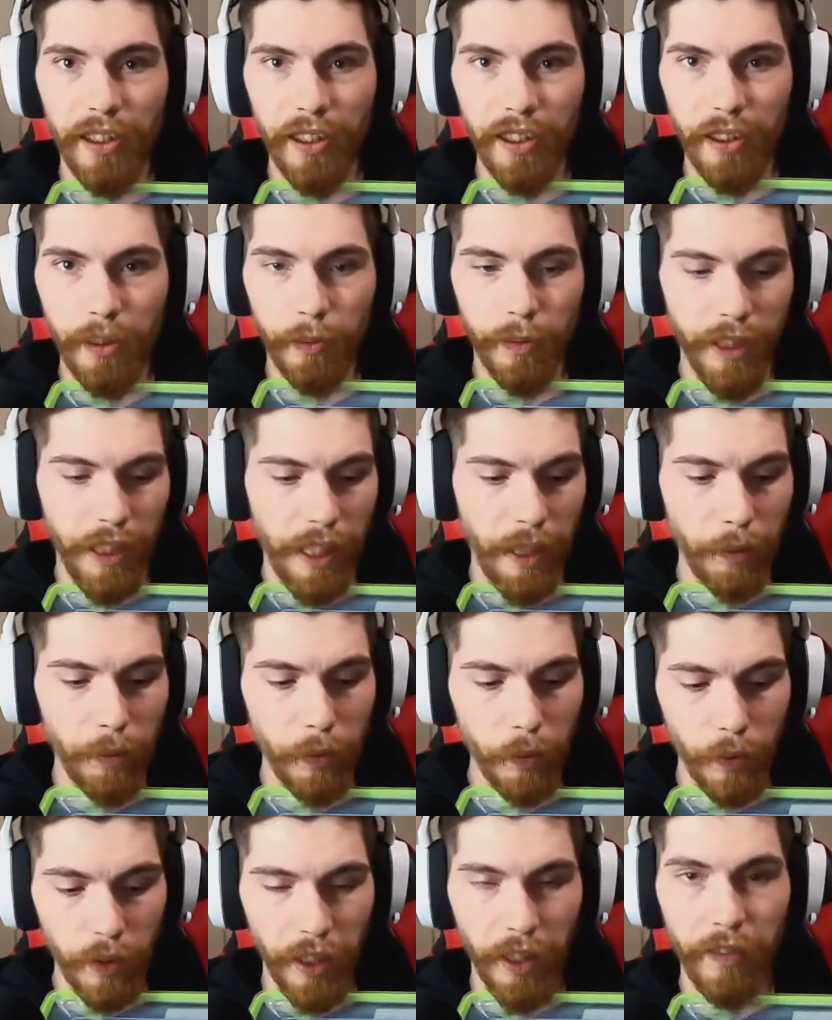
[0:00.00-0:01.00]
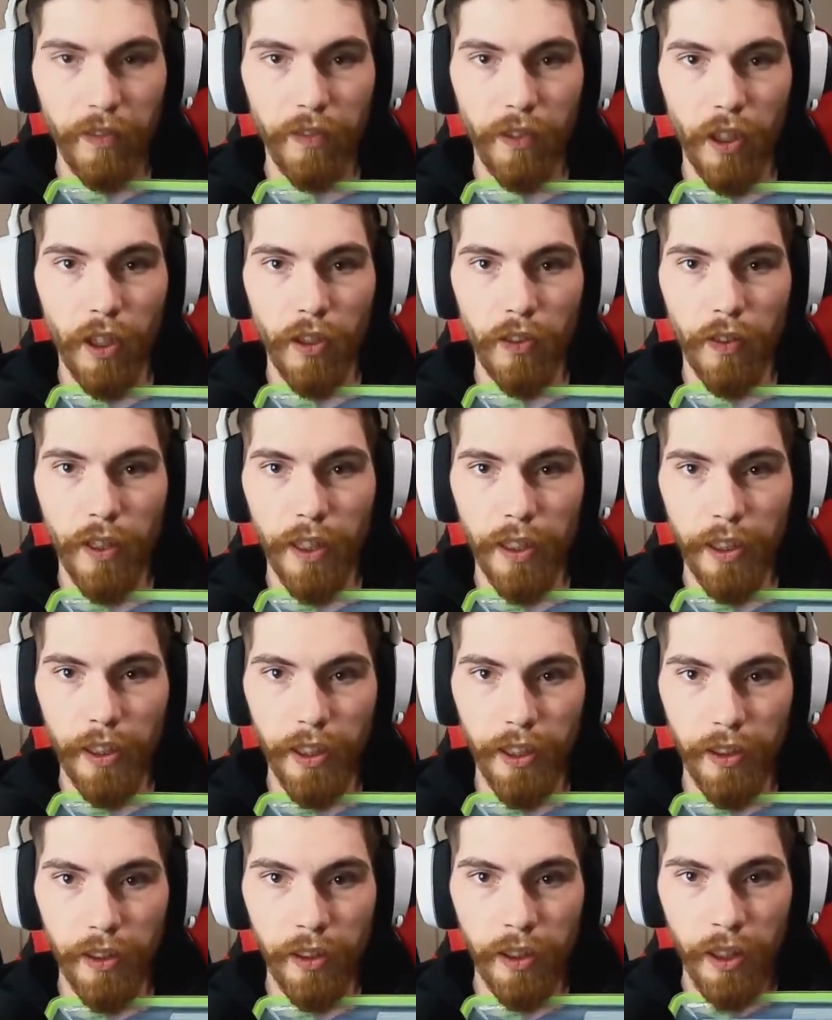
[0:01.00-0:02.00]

up top with a frog right in here.